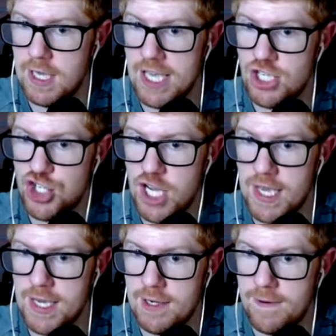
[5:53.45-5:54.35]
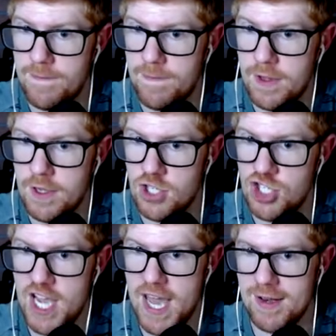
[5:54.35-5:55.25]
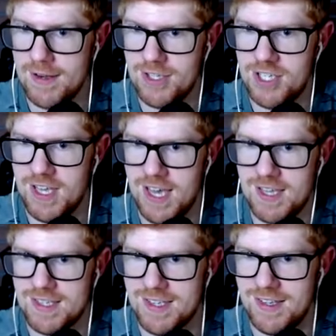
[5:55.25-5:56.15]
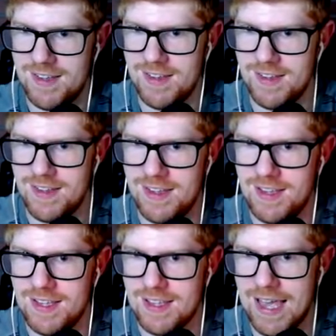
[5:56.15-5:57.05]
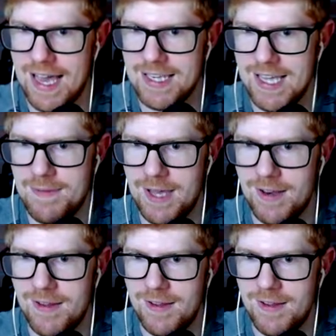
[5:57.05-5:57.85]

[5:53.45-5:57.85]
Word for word: Is she? Shit! She is. God damn it.